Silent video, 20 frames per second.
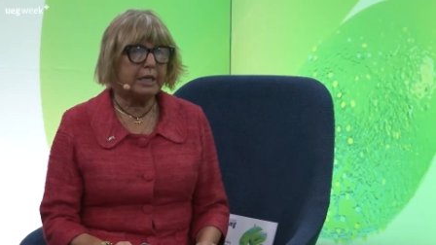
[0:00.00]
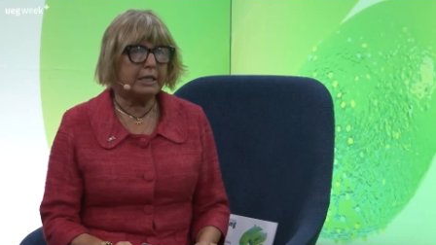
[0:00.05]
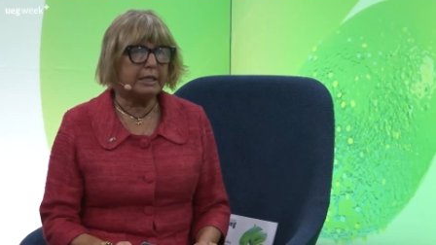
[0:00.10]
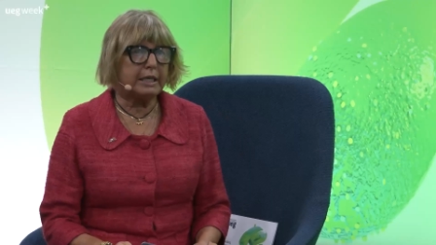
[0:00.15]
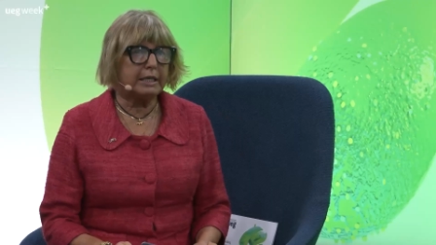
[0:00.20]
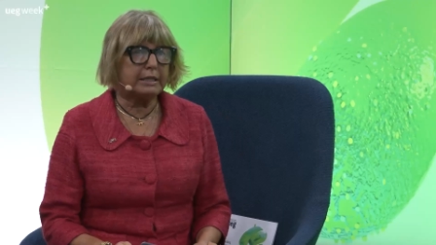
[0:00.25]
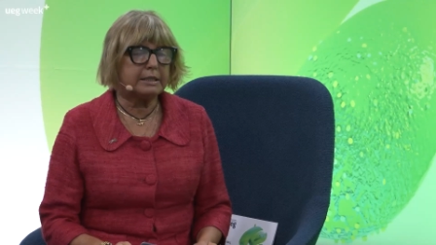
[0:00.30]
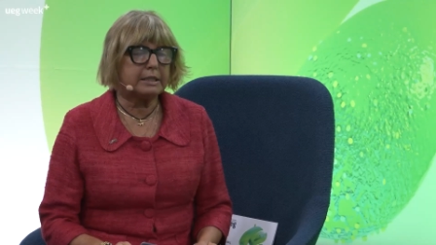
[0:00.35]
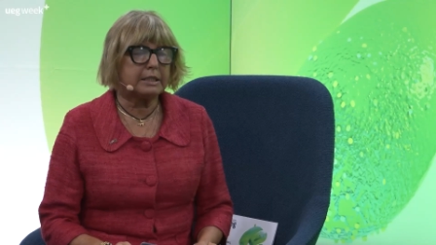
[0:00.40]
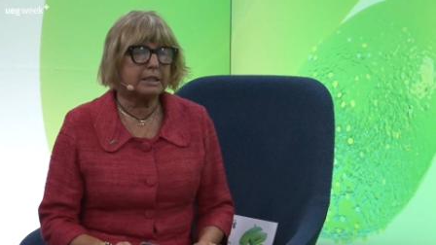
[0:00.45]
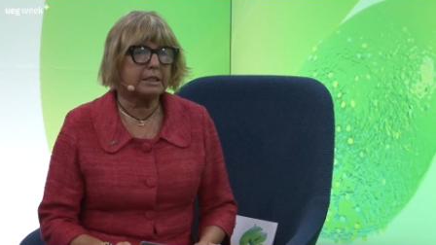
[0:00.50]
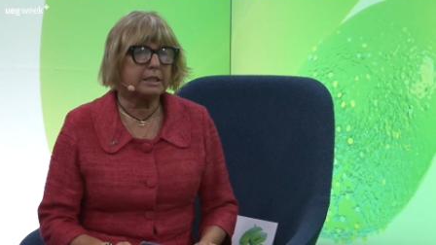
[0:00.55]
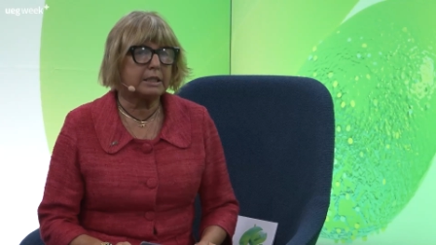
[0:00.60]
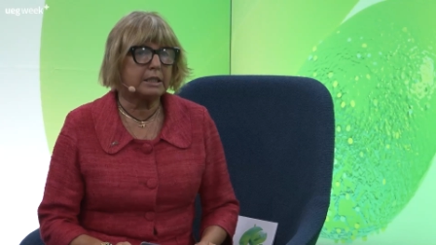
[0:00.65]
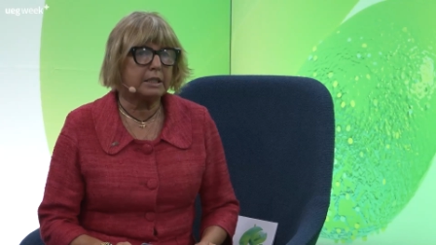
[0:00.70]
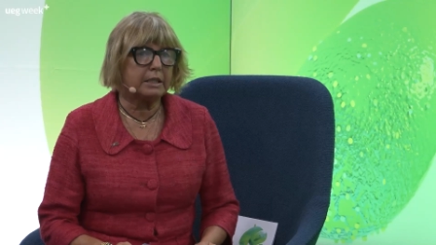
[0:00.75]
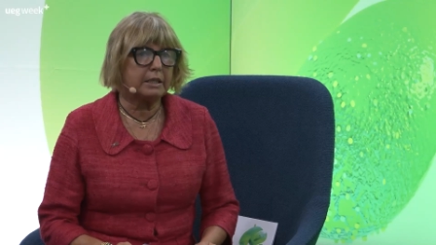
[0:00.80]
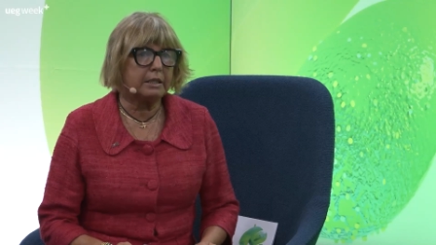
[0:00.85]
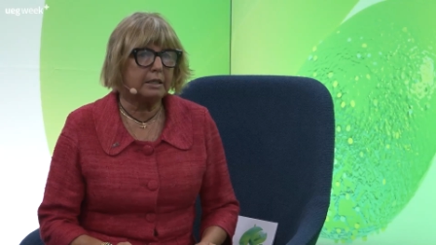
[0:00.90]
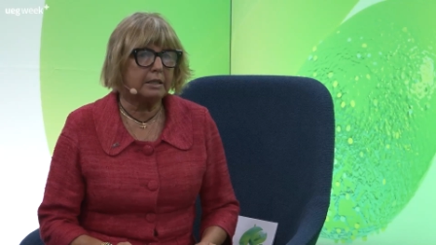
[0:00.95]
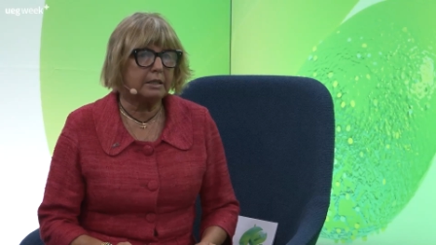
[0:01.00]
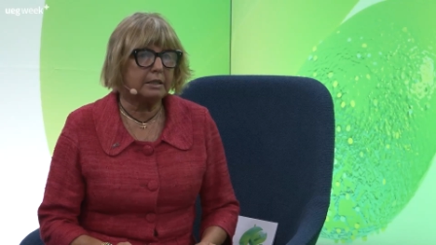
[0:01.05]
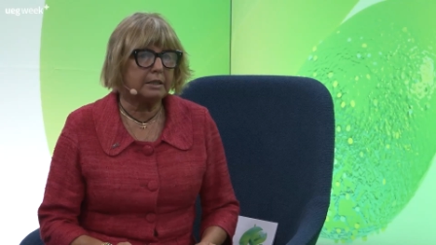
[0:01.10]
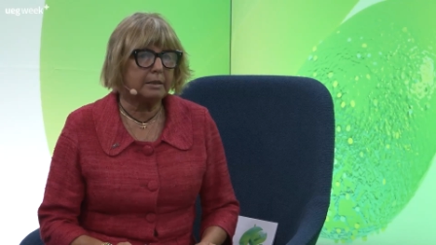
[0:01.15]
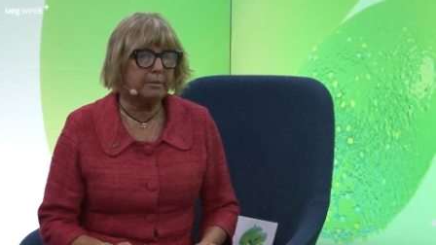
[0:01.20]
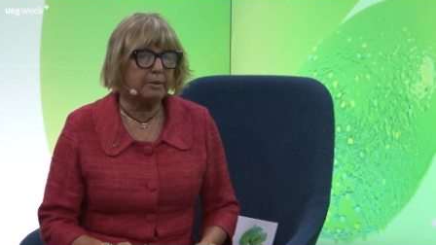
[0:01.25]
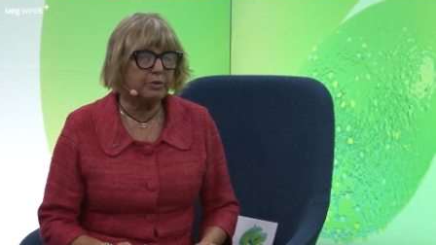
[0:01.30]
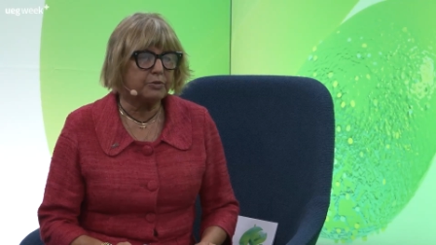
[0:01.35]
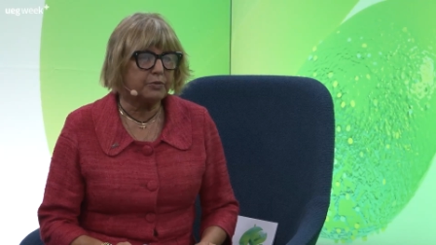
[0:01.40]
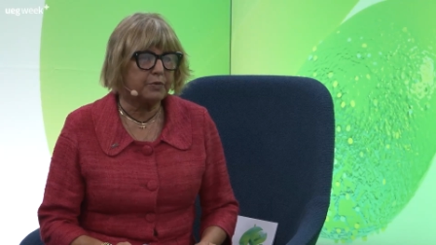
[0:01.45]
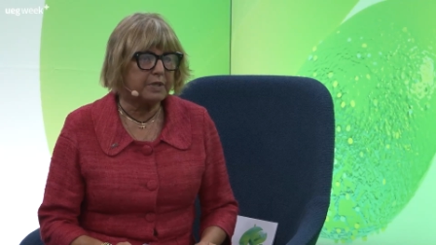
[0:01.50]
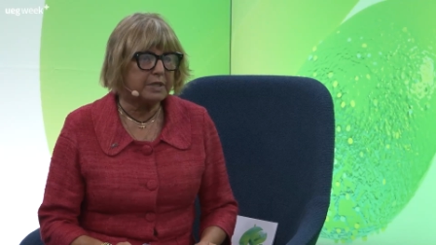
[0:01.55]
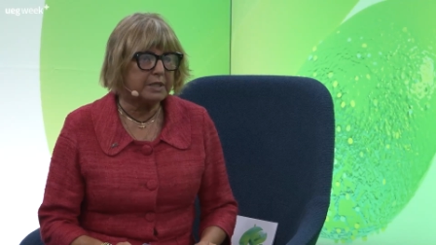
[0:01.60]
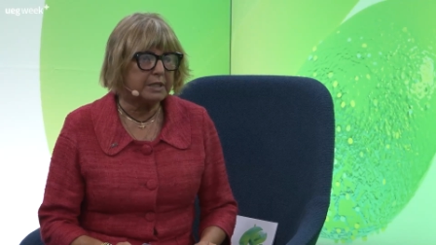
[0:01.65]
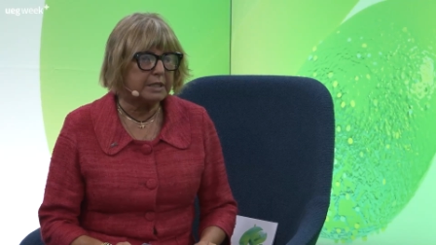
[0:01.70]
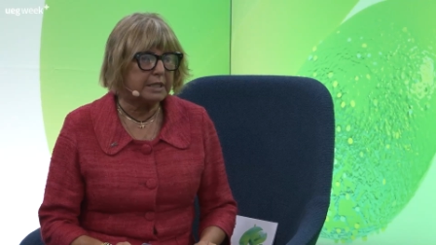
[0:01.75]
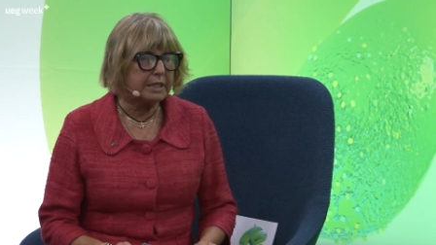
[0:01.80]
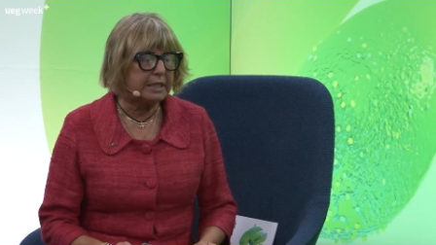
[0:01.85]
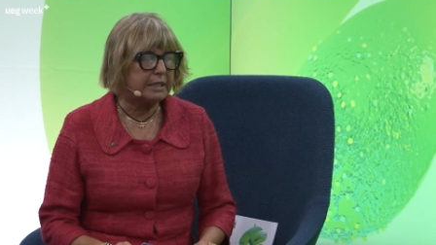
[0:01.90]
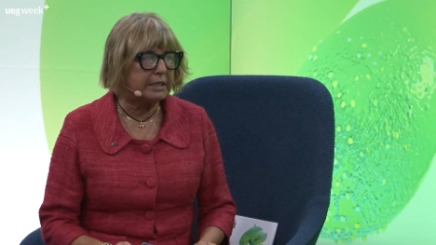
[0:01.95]
that uh, in the most
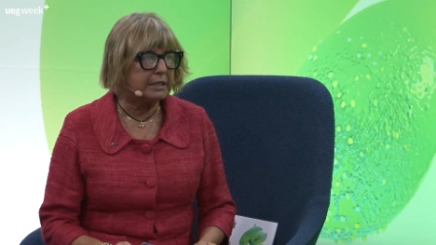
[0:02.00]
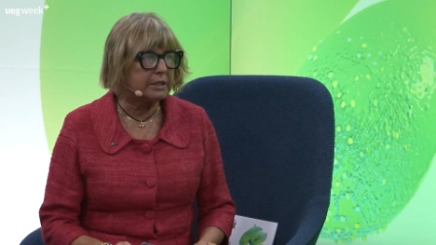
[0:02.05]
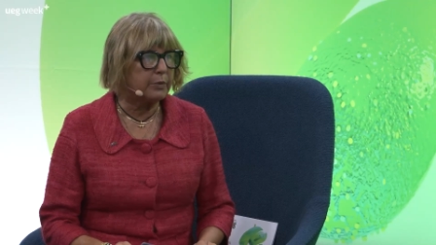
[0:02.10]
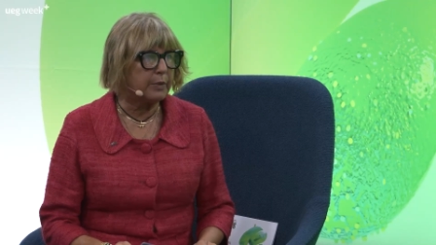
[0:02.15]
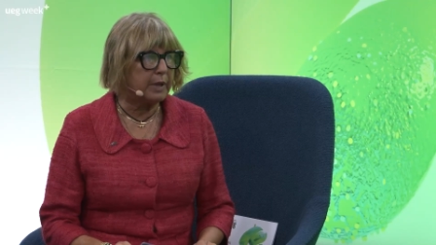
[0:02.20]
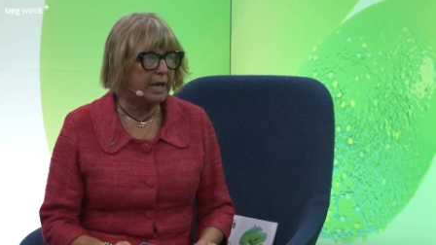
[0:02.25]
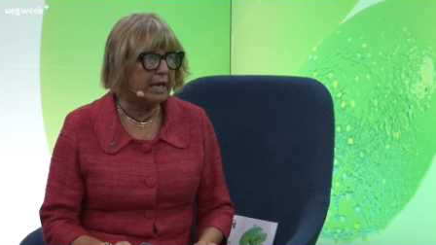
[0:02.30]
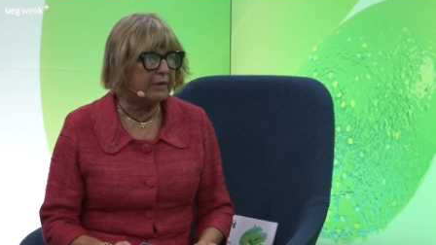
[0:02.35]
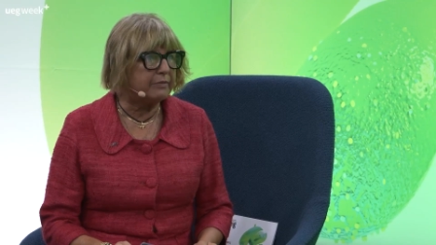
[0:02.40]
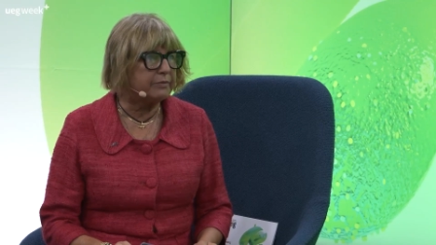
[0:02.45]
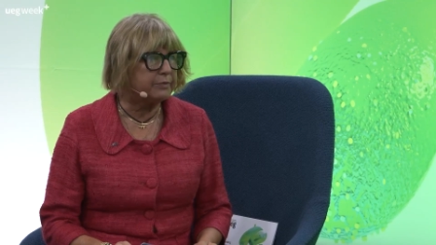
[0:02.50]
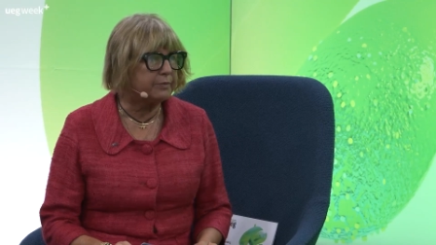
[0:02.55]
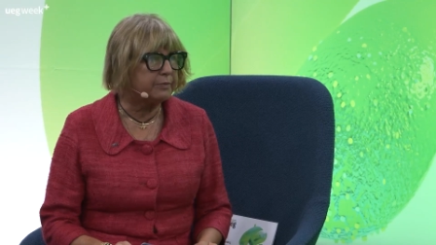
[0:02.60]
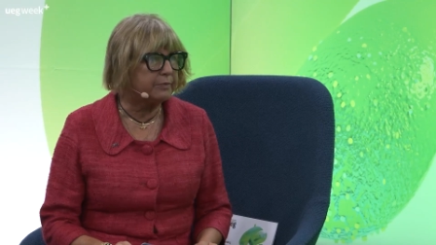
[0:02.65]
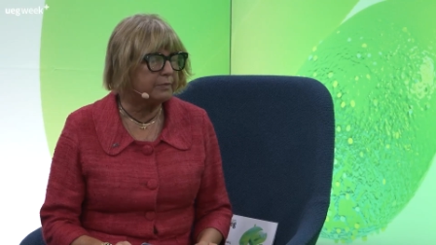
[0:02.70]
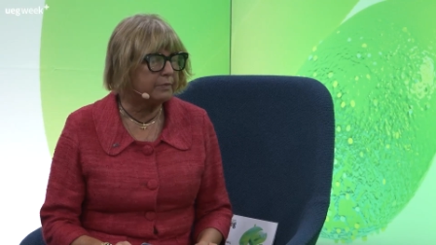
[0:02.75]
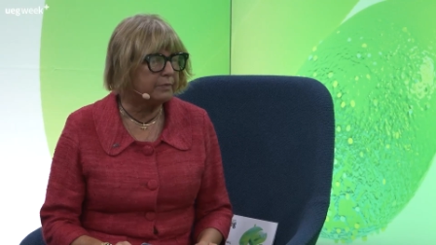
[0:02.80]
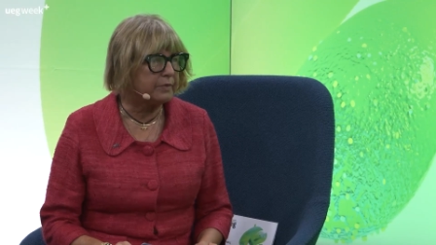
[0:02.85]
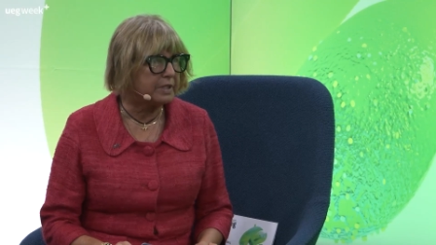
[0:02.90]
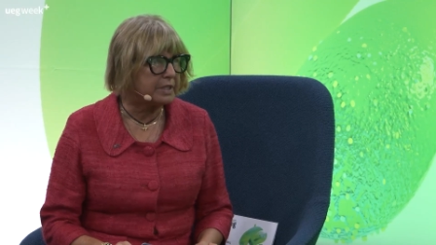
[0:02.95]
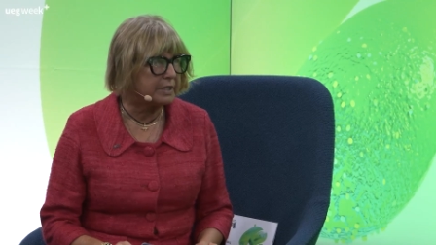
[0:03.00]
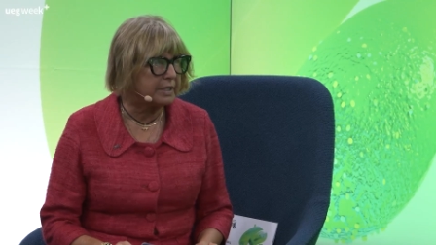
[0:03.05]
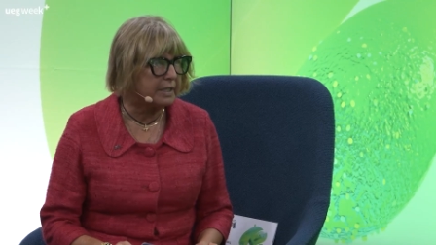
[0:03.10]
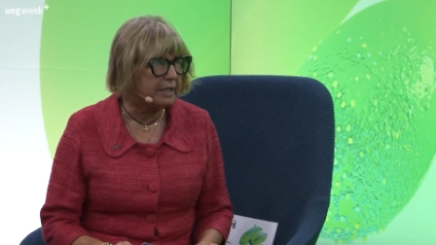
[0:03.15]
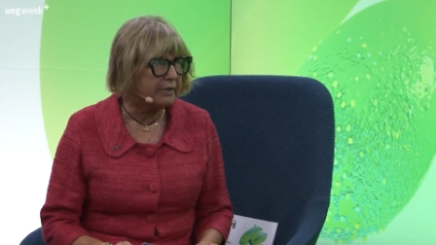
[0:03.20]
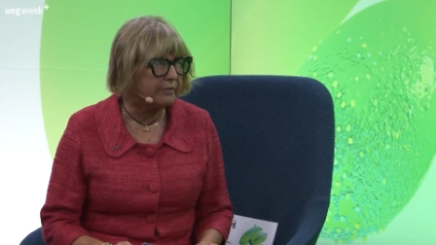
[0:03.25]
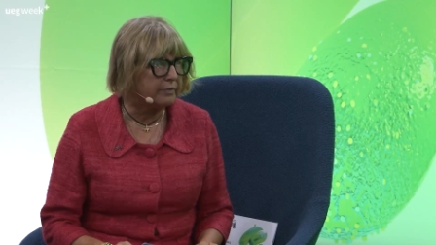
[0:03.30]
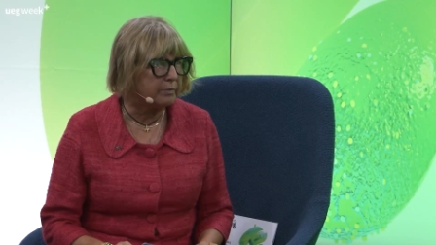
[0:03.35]
recent years, we have received